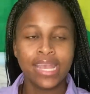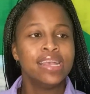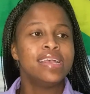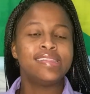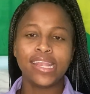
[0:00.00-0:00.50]

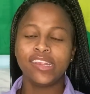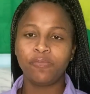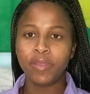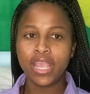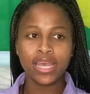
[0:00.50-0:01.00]
Said
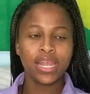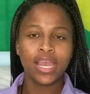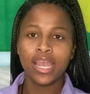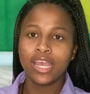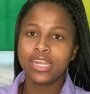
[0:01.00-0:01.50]
speed,
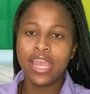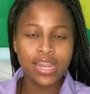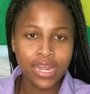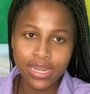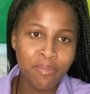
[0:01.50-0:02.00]

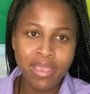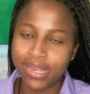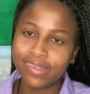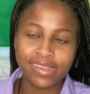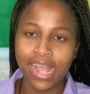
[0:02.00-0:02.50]
the beating
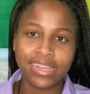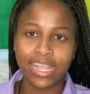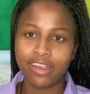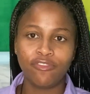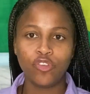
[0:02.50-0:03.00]
start
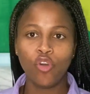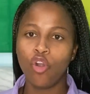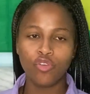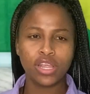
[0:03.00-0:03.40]
again for no